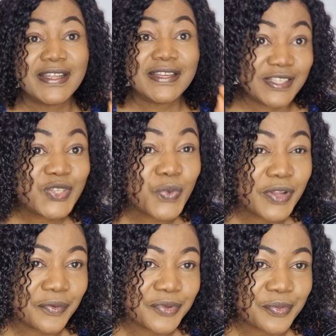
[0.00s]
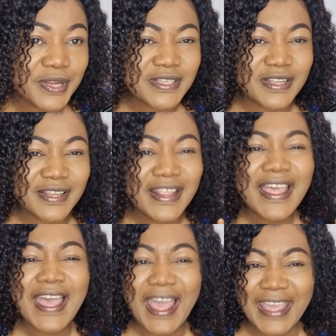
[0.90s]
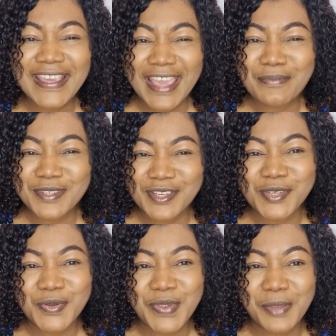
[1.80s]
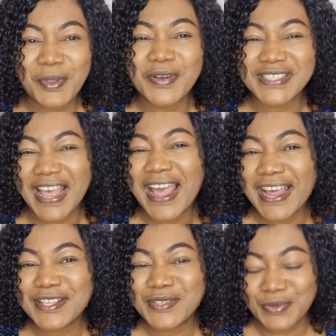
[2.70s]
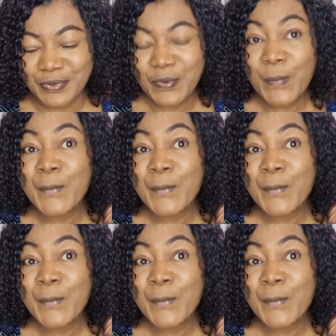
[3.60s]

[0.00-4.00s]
This is one of the reasons I kept this wig, because I had to